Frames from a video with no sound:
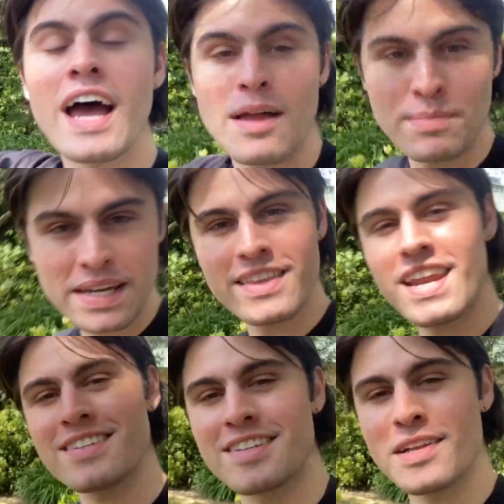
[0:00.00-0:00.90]
and begin the
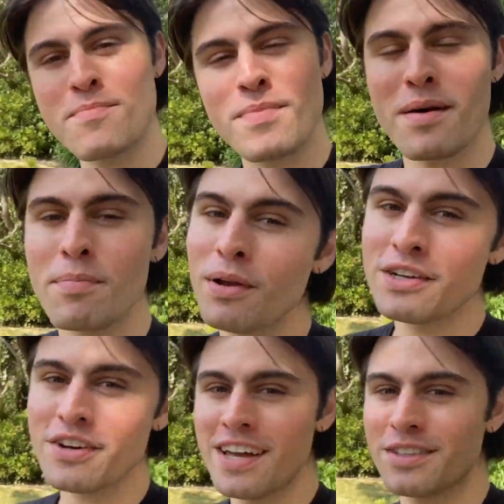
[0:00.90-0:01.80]
next clip by pulling
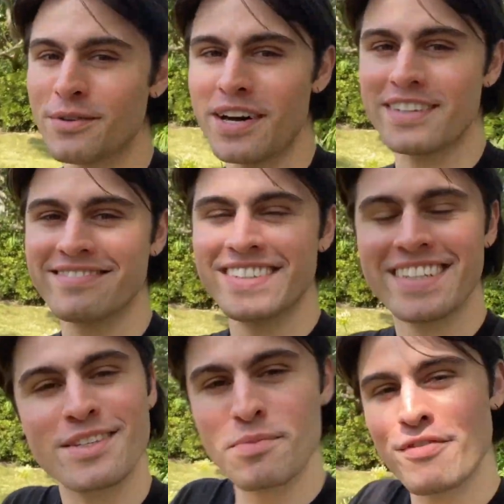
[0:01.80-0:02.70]
your hand away.
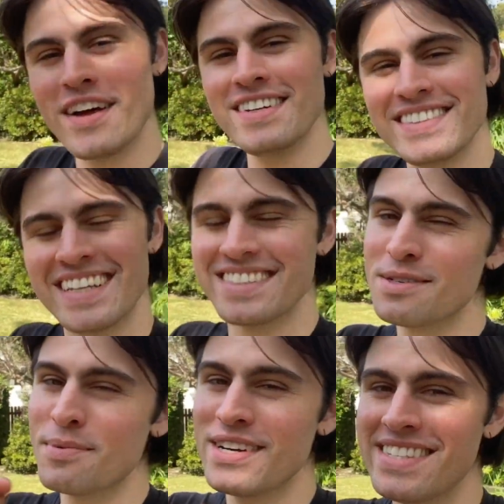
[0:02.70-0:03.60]
It's super fun and
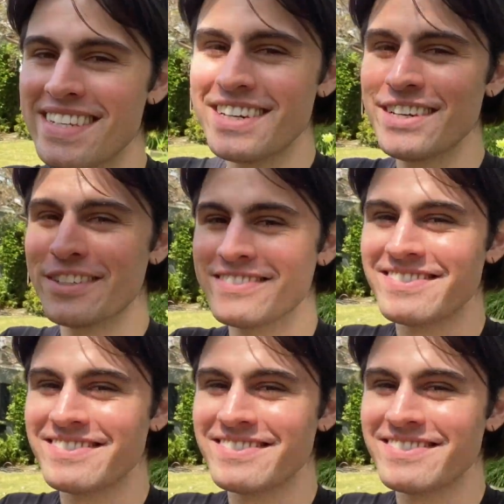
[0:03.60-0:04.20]
super easy to do.